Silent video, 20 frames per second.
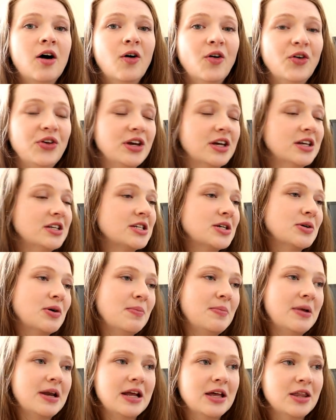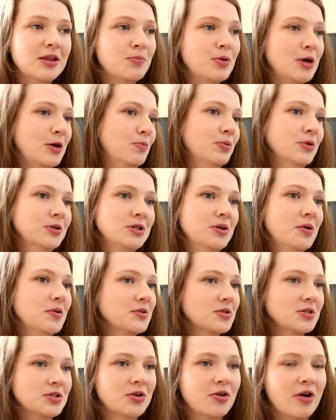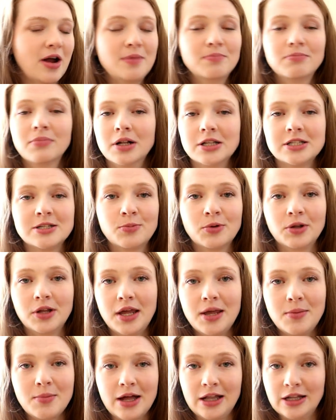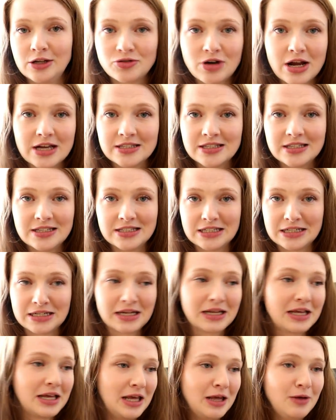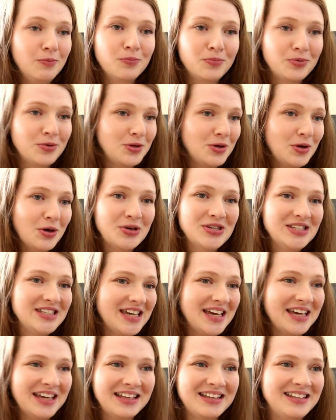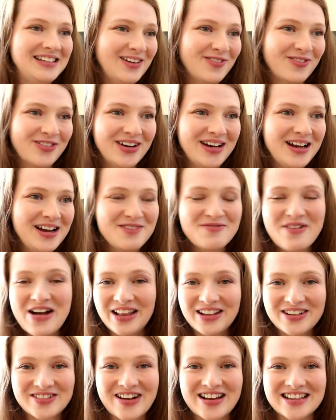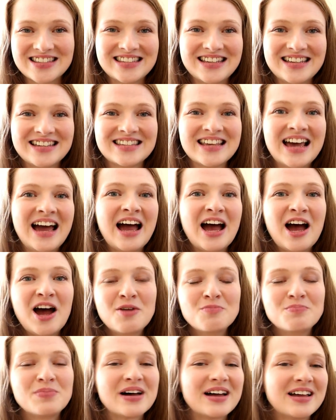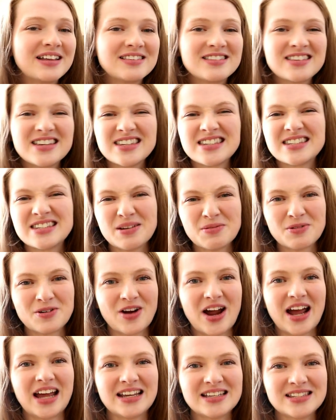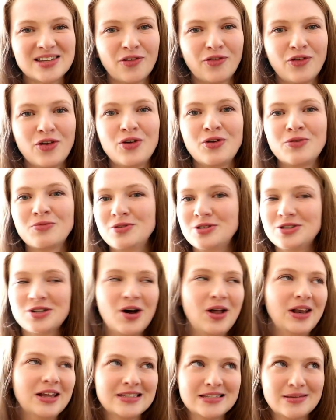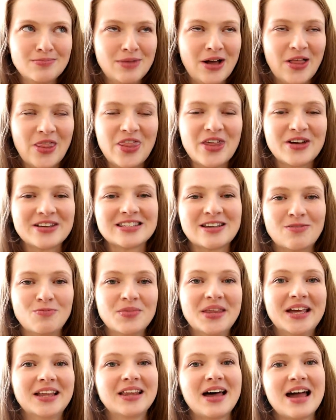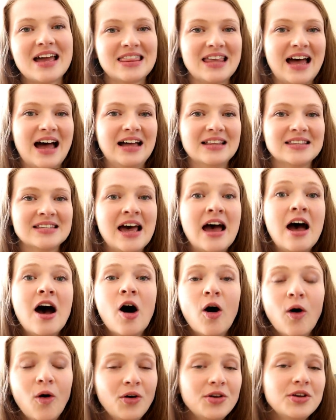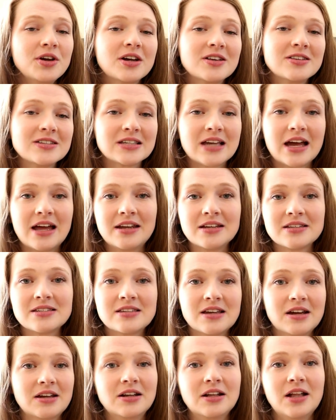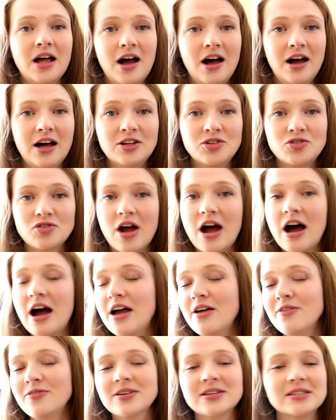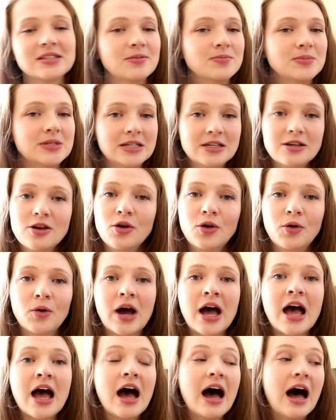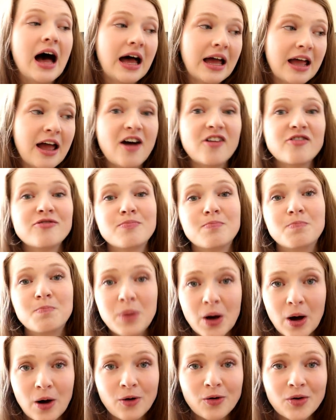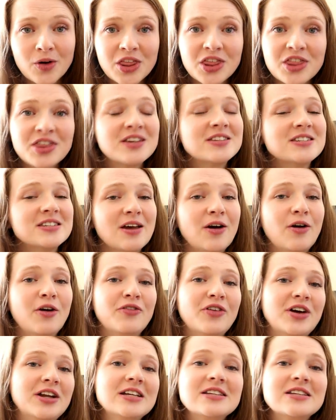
or you can do what many other people do and just create multiple email addresses and keep using different email addresses, but just upgrade. It's a few dollars a month or something like that. Or you can just get an external hard drive, it's up to you. I have both, so if I